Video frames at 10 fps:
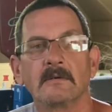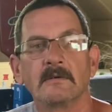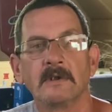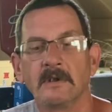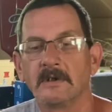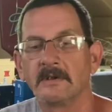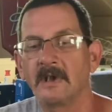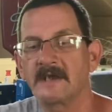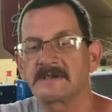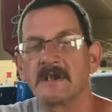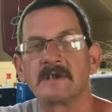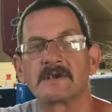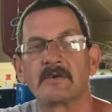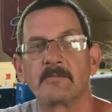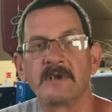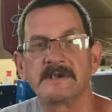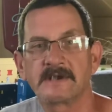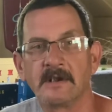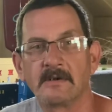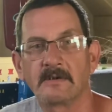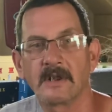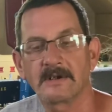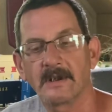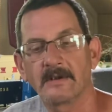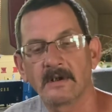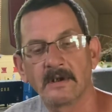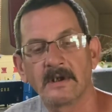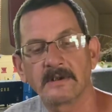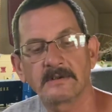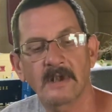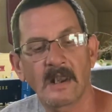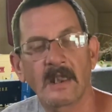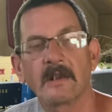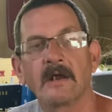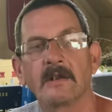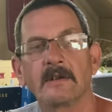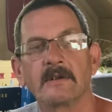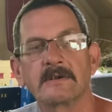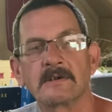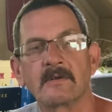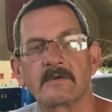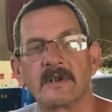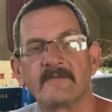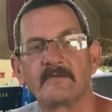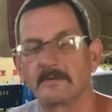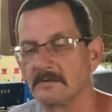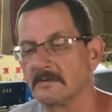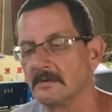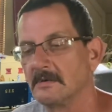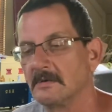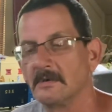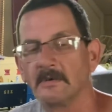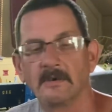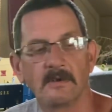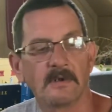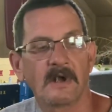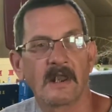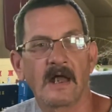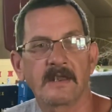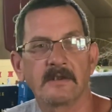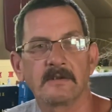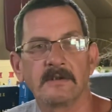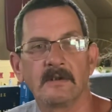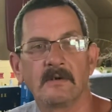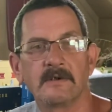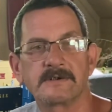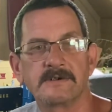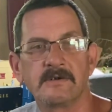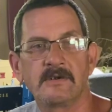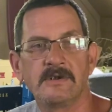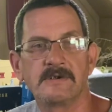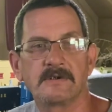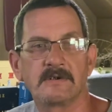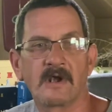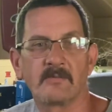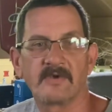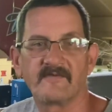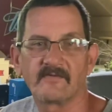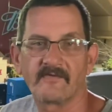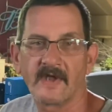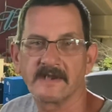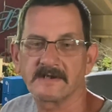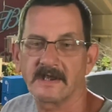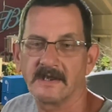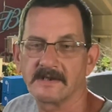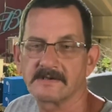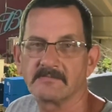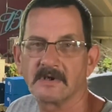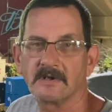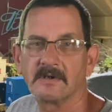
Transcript: You know, I seen this little piece here and I was like, oh, I like that. It's a little different. I like it. You know, it's you can use it a couple different things, I guess. But.